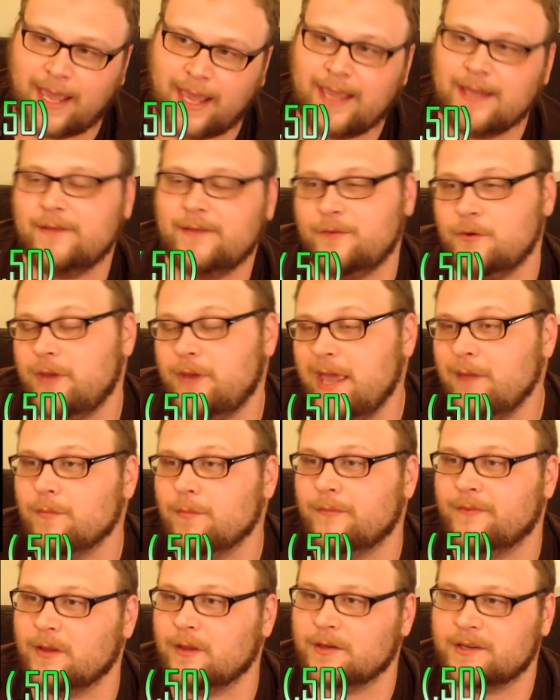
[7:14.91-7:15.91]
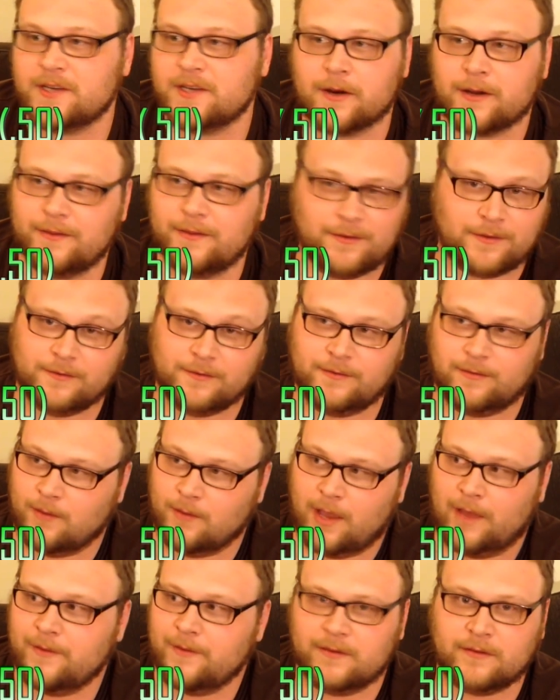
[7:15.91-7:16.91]
And if you can reveal an Atarka, this
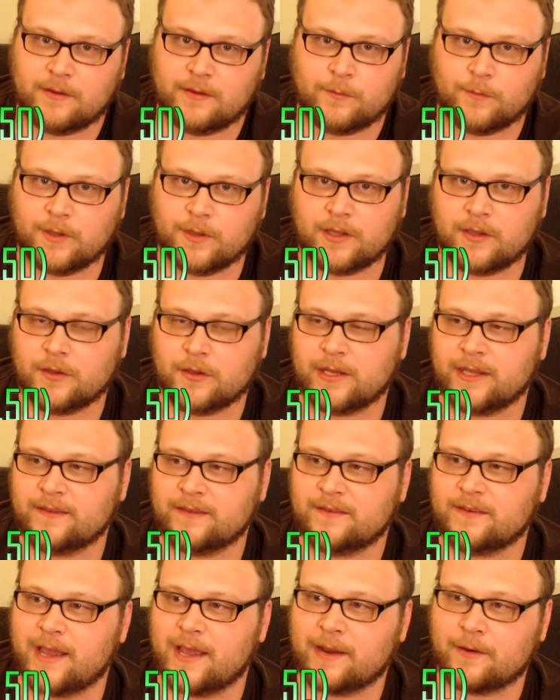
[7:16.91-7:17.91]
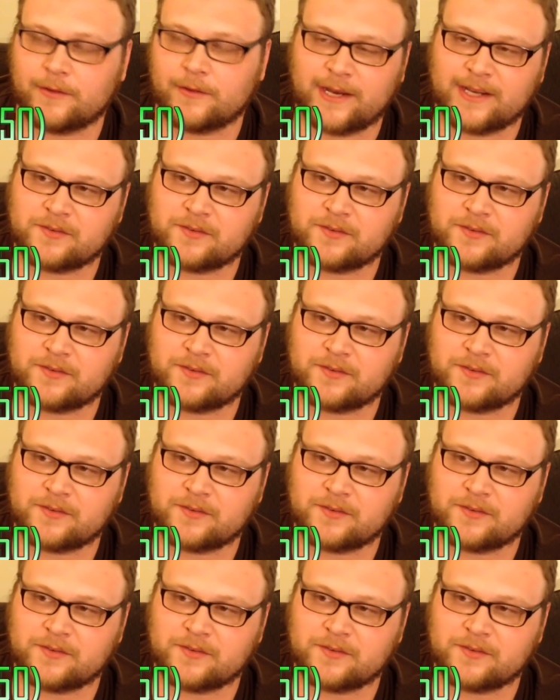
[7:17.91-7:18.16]
is obviously really good against aggro.